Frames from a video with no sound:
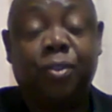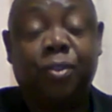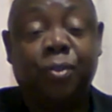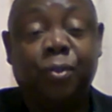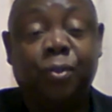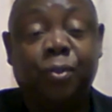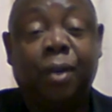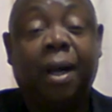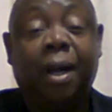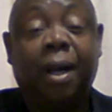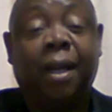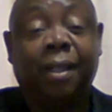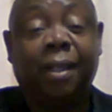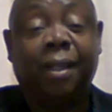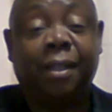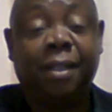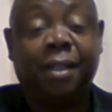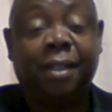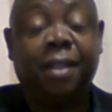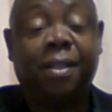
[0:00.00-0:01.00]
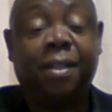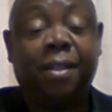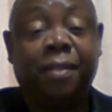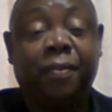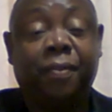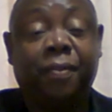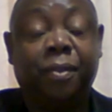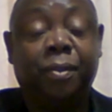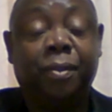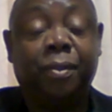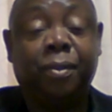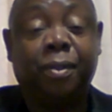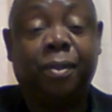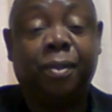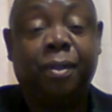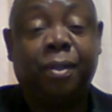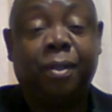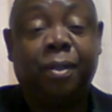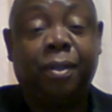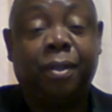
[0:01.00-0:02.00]
you are under debt review.
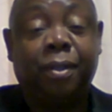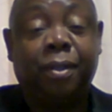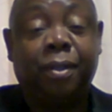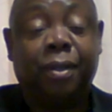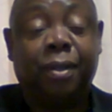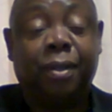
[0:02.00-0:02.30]
All